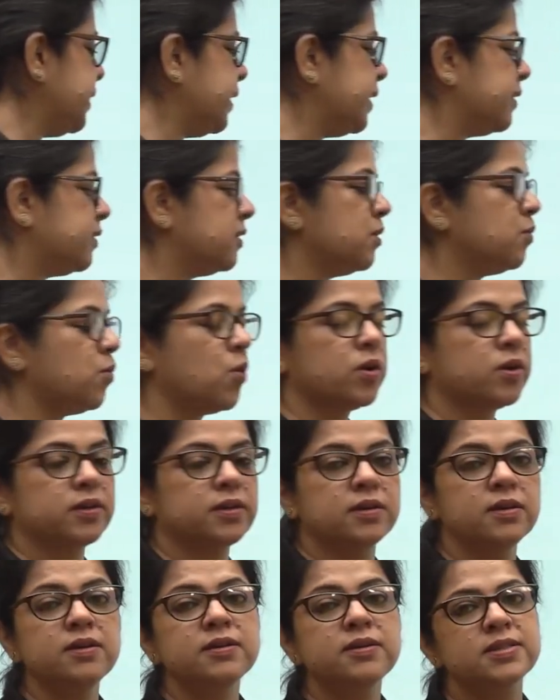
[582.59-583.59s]
in the
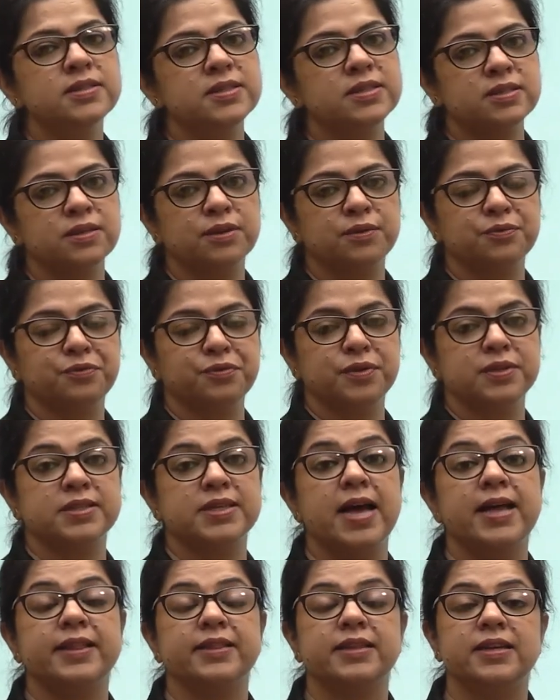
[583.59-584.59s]
water surface.
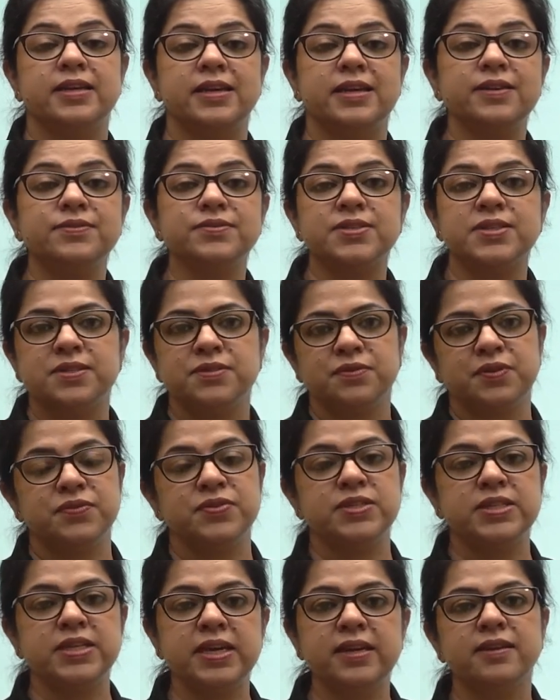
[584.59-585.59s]
And the leaves, as we've
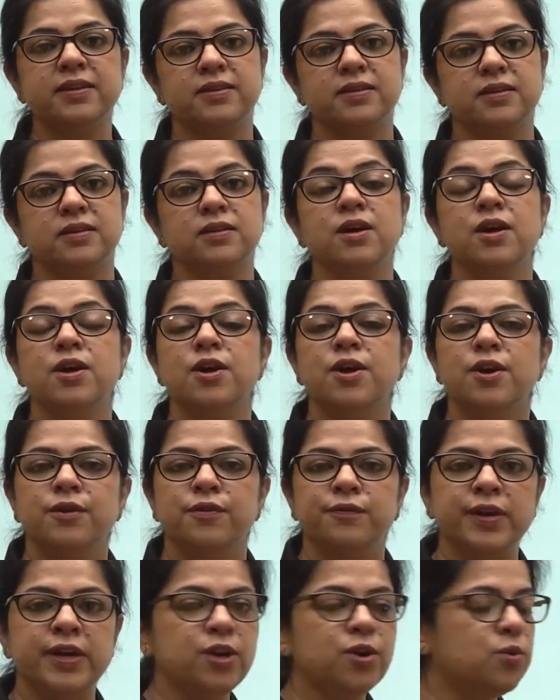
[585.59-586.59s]
seen in the
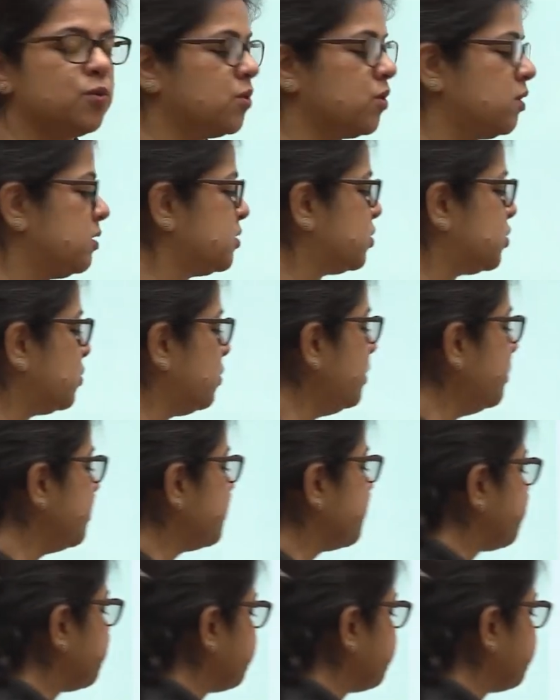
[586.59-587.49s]
video also,